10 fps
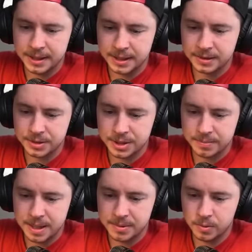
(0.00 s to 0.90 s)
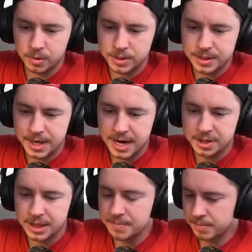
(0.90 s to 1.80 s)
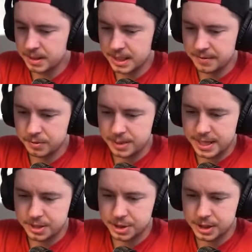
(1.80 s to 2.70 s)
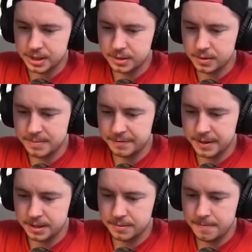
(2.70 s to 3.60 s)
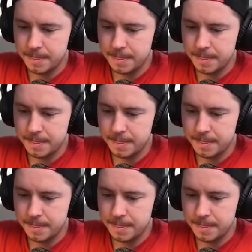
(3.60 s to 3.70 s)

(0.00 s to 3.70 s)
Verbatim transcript: Healers on the baby wardens actually keep them alive through the scatter shot. Oh, I'm a fan.